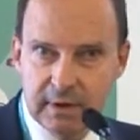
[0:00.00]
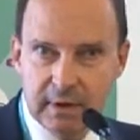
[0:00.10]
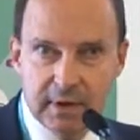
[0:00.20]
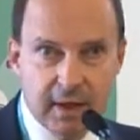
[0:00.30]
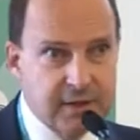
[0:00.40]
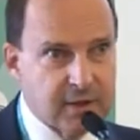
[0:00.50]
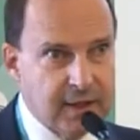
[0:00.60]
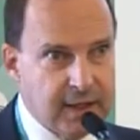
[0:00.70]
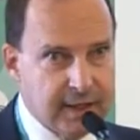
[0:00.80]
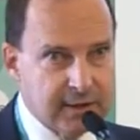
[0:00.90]
There is
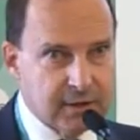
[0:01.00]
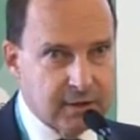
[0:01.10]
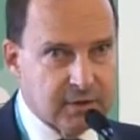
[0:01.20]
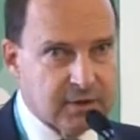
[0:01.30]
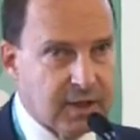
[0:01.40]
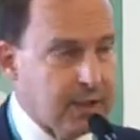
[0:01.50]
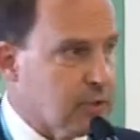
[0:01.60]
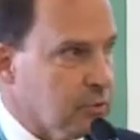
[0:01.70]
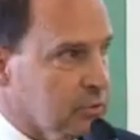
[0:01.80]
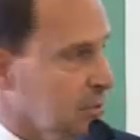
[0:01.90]
another
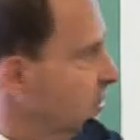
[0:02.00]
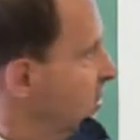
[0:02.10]
second,